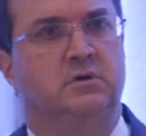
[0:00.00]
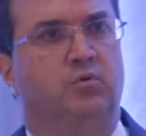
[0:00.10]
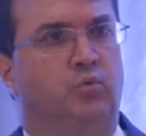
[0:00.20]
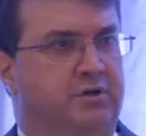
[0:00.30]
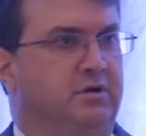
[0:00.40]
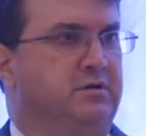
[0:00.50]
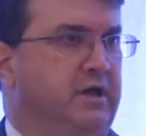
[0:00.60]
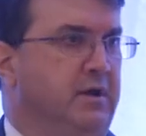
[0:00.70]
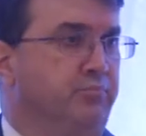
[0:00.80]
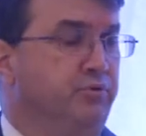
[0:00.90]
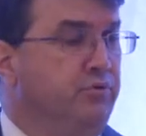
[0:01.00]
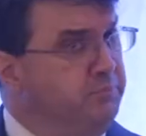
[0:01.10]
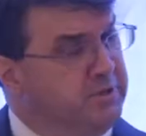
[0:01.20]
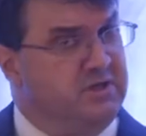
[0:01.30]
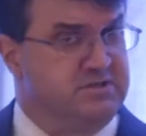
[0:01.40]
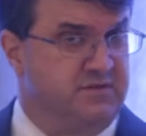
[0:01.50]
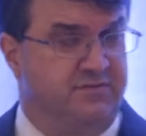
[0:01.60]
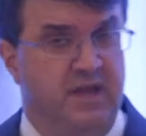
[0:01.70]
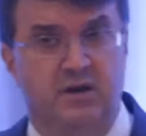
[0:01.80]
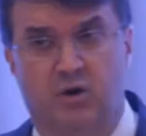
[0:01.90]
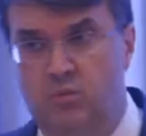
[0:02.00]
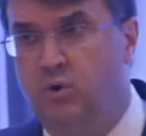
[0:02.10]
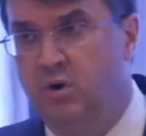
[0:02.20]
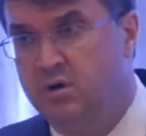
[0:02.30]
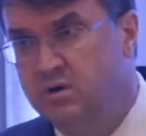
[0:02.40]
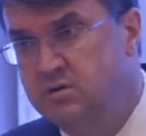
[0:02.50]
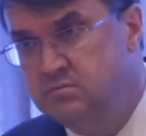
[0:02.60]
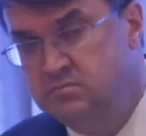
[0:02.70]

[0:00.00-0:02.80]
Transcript: What could they improve? Because if they don't work,